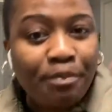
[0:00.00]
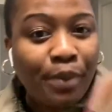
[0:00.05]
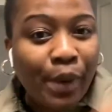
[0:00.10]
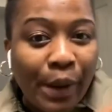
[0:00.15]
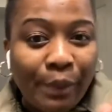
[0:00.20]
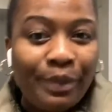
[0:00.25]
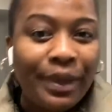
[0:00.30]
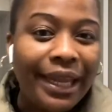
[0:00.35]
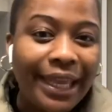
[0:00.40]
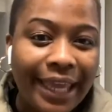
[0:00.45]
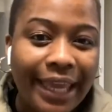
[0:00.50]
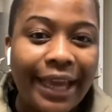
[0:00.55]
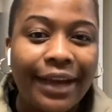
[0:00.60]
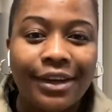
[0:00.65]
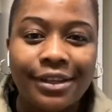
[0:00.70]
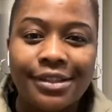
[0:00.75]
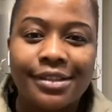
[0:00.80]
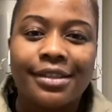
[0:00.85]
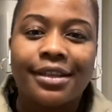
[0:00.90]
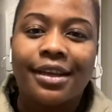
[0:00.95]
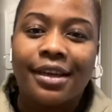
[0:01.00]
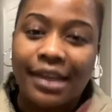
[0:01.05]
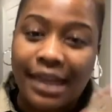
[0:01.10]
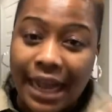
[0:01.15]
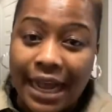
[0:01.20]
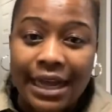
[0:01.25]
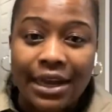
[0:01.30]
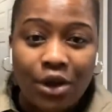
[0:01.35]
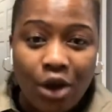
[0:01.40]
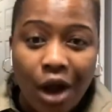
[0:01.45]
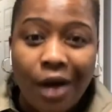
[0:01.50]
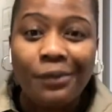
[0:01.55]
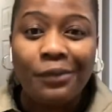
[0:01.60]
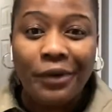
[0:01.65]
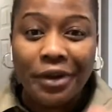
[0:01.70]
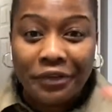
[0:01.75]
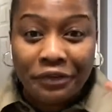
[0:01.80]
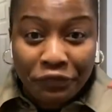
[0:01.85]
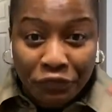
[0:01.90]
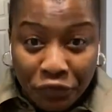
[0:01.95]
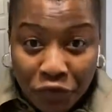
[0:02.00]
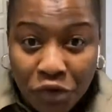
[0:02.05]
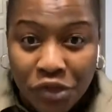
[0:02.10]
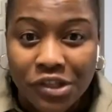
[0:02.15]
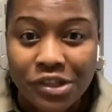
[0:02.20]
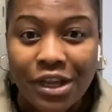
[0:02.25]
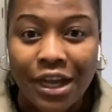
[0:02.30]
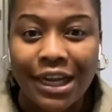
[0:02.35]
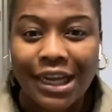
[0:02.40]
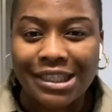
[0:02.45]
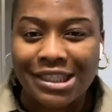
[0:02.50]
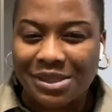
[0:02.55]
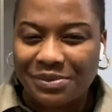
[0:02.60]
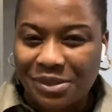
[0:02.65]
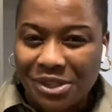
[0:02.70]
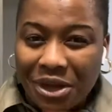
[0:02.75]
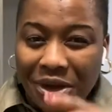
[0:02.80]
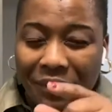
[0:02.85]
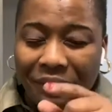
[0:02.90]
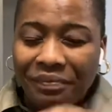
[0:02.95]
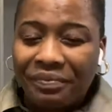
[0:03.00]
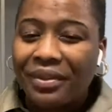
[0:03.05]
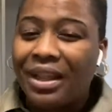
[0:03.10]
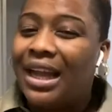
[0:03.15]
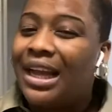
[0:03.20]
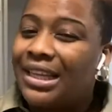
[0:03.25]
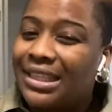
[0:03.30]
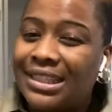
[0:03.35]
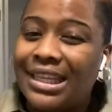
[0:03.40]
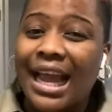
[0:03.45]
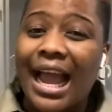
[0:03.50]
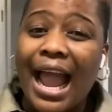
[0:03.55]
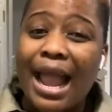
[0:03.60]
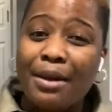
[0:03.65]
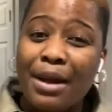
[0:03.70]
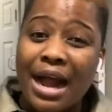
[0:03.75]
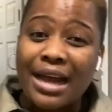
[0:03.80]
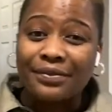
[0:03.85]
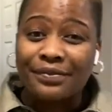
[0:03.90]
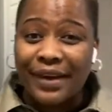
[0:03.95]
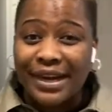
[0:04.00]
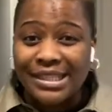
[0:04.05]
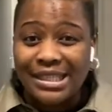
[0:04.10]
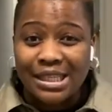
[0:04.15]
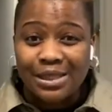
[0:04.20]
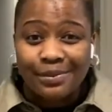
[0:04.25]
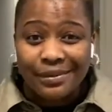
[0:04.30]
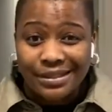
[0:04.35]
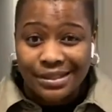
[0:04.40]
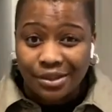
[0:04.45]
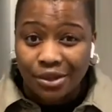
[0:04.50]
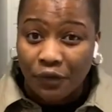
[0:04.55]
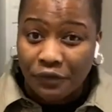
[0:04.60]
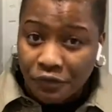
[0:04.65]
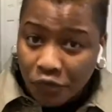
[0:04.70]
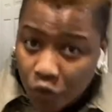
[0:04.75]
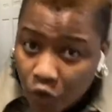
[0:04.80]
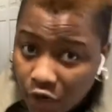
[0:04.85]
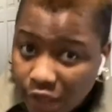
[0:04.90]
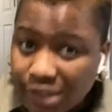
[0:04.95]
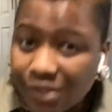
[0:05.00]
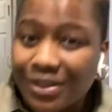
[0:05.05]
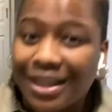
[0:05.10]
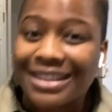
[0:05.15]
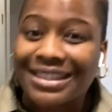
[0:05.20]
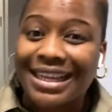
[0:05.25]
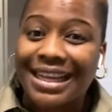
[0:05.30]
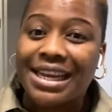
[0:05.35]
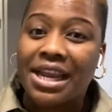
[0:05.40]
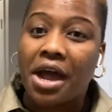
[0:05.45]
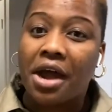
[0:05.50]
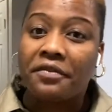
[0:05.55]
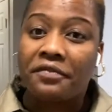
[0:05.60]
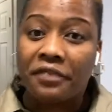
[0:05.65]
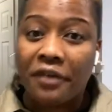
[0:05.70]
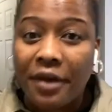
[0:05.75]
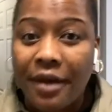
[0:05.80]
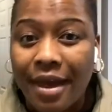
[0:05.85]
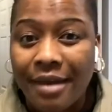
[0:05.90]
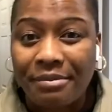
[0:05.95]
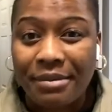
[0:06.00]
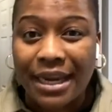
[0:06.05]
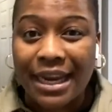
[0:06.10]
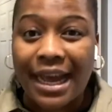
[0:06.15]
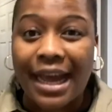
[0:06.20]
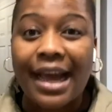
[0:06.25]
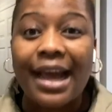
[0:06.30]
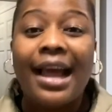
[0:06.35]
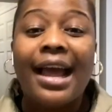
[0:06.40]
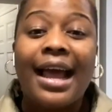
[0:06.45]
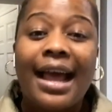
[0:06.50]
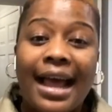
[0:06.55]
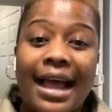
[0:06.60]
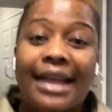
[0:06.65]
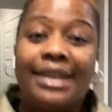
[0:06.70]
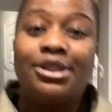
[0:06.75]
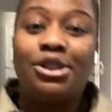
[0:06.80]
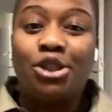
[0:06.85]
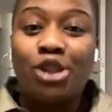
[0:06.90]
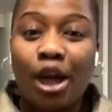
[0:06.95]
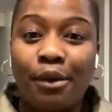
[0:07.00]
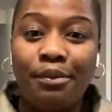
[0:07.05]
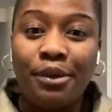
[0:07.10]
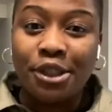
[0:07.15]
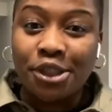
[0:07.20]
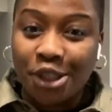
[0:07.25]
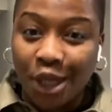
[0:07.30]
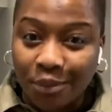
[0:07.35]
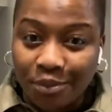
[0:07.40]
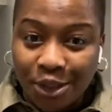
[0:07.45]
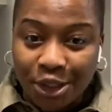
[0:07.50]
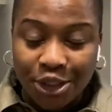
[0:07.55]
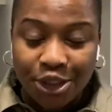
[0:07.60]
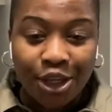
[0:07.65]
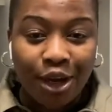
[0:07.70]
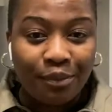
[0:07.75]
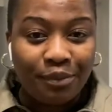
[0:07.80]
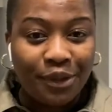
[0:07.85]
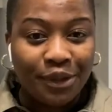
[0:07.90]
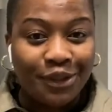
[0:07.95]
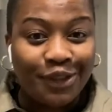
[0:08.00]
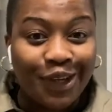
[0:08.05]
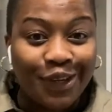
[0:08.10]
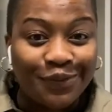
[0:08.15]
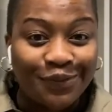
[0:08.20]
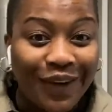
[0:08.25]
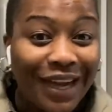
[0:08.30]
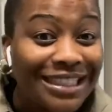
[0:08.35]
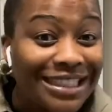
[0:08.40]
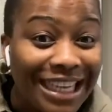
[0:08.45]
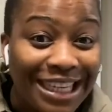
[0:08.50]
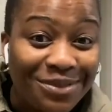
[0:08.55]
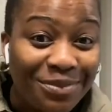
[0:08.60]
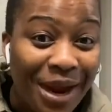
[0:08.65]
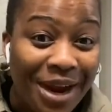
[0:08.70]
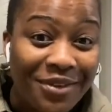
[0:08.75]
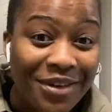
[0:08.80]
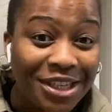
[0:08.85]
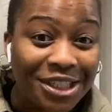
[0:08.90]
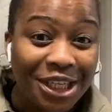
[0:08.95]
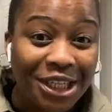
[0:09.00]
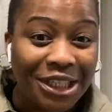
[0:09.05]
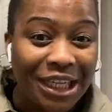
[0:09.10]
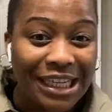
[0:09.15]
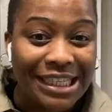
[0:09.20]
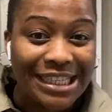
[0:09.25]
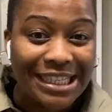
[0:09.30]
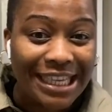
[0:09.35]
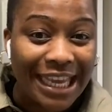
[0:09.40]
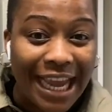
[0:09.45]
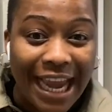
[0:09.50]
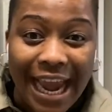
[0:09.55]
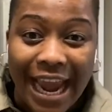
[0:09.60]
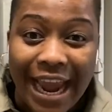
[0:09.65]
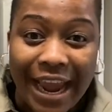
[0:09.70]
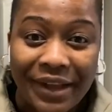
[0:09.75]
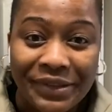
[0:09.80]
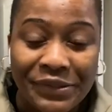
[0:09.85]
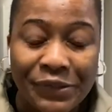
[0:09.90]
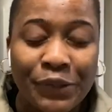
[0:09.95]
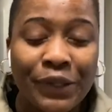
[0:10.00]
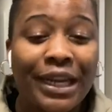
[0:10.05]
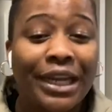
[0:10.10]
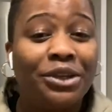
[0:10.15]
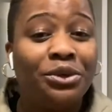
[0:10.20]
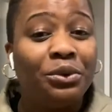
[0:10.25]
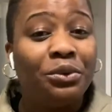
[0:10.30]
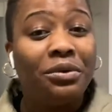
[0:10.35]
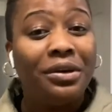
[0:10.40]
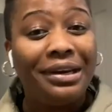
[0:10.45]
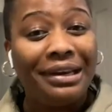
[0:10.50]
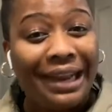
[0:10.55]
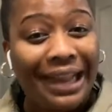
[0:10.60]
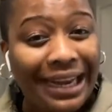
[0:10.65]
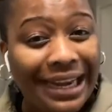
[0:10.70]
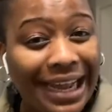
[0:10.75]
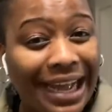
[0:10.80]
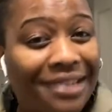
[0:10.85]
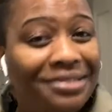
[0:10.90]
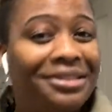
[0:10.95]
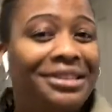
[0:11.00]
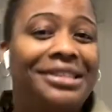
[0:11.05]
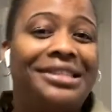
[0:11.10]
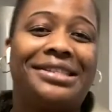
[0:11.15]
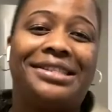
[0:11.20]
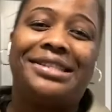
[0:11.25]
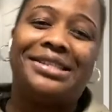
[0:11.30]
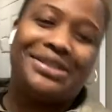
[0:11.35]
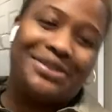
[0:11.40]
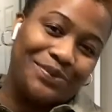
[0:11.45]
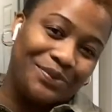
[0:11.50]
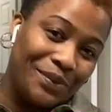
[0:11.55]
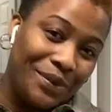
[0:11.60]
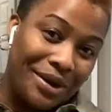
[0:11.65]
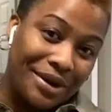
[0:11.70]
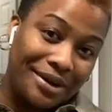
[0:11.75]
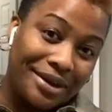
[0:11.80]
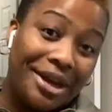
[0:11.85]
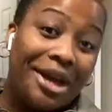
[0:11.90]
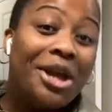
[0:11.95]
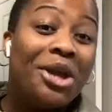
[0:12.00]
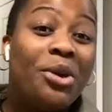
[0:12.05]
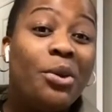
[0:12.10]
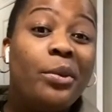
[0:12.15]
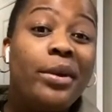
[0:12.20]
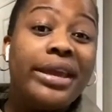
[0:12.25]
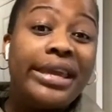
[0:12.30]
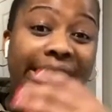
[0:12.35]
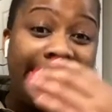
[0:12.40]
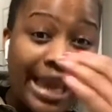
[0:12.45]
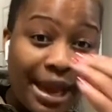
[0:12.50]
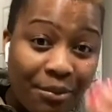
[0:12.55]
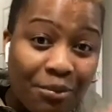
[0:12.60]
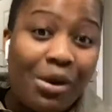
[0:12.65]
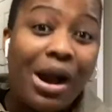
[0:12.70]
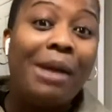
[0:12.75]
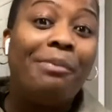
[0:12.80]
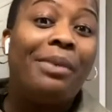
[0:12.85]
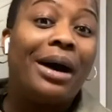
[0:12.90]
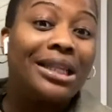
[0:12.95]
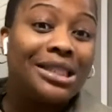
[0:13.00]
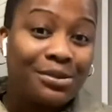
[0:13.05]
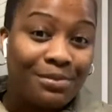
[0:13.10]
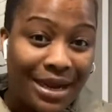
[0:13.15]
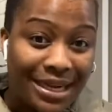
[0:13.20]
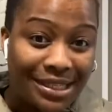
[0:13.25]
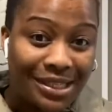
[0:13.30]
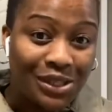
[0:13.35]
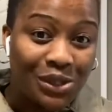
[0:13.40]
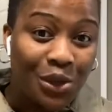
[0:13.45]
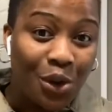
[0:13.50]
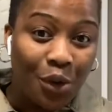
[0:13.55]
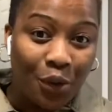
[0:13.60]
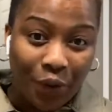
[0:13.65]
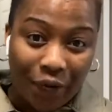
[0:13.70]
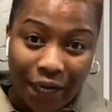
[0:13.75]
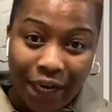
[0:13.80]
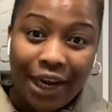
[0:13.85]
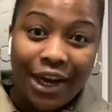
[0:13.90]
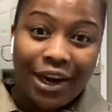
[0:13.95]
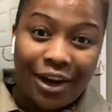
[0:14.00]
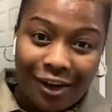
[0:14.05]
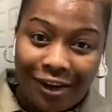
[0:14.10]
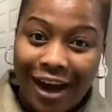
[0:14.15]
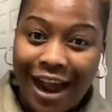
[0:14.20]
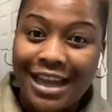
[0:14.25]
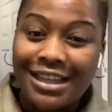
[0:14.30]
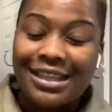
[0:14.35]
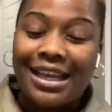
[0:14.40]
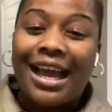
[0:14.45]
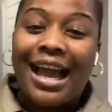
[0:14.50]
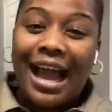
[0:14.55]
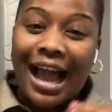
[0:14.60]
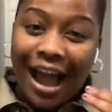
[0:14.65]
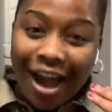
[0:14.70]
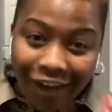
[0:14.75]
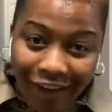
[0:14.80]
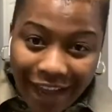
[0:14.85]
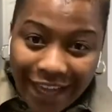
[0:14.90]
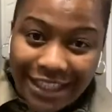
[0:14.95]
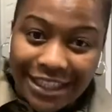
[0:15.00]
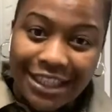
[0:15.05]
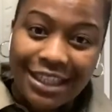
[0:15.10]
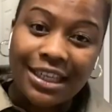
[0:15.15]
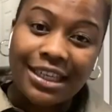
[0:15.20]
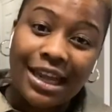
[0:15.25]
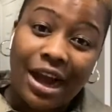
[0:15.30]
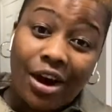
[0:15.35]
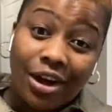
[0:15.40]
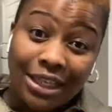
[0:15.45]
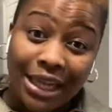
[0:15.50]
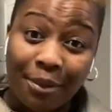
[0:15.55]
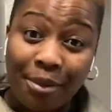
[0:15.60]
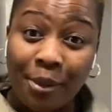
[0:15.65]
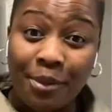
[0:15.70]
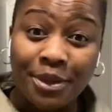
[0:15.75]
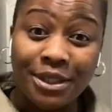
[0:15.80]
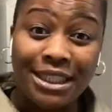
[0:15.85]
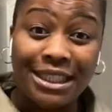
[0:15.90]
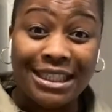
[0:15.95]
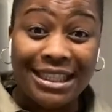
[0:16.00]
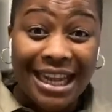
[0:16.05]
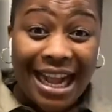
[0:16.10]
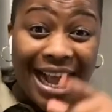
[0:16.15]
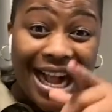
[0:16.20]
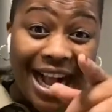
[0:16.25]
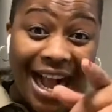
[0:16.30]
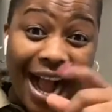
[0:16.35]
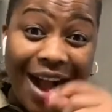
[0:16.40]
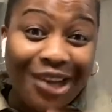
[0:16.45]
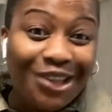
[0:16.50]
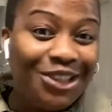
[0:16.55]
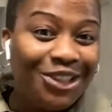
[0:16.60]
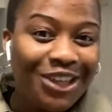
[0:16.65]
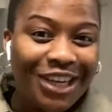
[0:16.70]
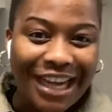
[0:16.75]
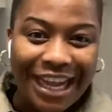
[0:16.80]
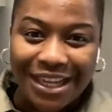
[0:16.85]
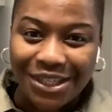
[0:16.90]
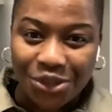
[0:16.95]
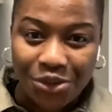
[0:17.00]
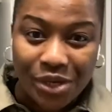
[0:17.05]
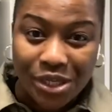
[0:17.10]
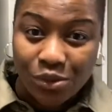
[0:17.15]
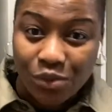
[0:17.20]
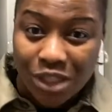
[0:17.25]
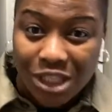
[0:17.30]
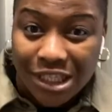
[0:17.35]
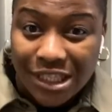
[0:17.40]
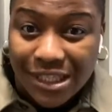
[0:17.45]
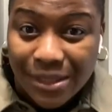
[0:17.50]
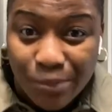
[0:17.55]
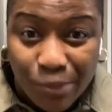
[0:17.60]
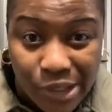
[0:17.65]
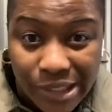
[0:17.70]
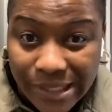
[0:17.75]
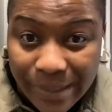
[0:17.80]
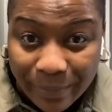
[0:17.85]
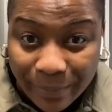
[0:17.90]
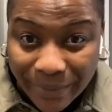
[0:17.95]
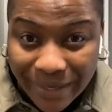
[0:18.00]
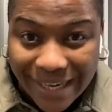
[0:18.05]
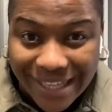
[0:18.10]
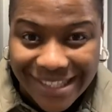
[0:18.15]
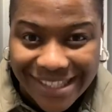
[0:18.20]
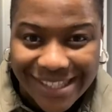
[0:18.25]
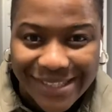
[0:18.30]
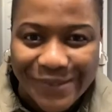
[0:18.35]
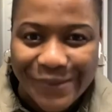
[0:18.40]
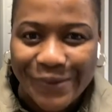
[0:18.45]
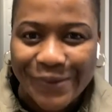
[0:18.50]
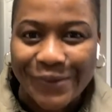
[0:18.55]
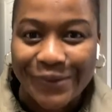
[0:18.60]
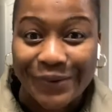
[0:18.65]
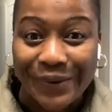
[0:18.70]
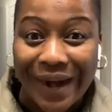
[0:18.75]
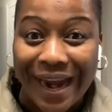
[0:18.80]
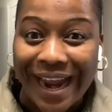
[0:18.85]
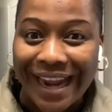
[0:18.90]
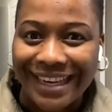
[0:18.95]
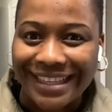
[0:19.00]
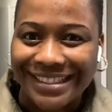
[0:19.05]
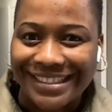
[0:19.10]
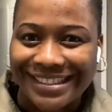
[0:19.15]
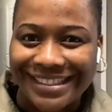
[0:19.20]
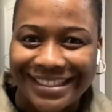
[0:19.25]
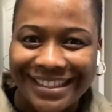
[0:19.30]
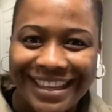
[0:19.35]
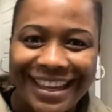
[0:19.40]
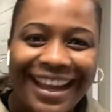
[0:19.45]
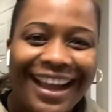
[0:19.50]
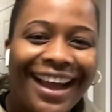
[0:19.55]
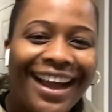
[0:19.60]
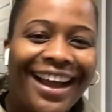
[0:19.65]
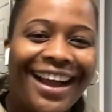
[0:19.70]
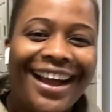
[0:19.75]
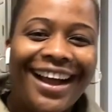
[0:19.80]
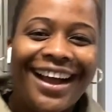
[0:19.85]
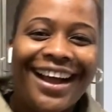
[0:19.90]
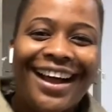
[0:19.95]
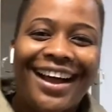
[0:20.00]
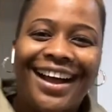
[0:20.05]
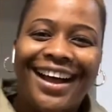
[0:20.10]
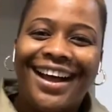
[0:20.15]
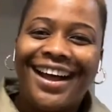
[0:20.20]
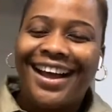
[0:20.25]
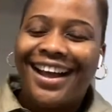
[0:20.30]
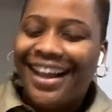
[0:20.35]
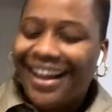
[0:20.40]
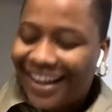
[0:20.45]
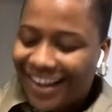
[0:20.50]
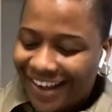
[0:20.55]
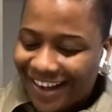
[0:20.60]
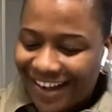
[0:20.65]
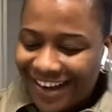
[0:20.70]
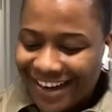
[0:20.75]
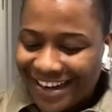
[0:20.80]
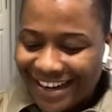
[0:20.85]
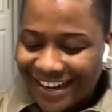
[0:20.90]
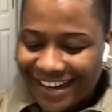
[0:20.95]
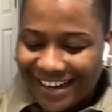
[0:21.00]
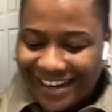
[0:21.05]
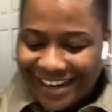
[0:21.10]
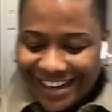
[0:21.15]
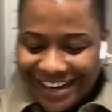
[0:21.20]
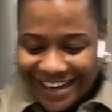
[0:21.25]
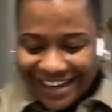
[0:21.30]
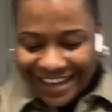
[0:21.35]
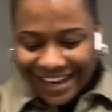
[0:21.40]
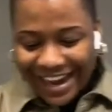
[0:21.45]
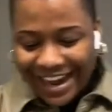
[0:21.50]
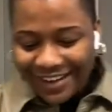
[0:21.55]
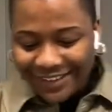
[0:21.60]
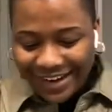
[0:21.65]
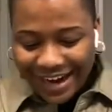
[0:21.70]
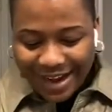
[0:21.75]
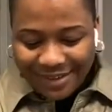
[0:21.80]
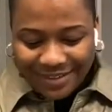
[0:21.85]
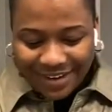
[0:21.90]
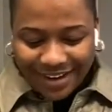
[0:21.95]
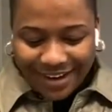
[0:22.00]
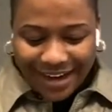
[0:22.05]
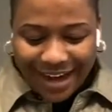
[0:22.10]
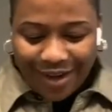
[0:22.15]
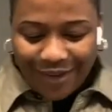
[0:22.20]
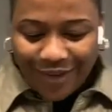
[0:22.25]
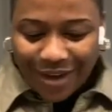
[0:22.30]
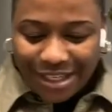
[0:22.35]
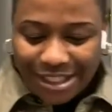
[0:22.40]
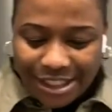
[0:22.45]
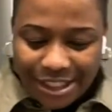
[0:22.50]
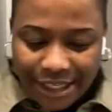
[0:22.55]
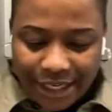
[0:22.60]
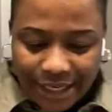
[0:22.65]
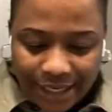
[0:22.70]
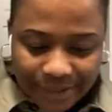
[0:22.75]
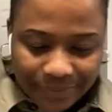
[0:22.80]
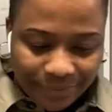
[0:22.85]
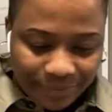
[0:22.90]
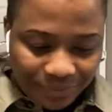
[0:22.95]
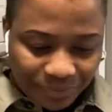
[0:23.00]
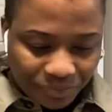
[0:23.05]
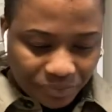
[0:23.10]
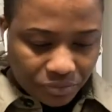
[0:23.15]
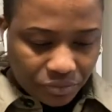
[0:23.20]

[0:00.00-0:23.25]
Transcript: public health can come with full scholarship. So I advise this person, of course, to attend our free webinar, www.vantagemigration.ca, so that you will learn how these things work. You will hear more about my story, right? How I did it, how other people did it, and how you can do it, which is the most important thing to you, right? Okay, now we have another question.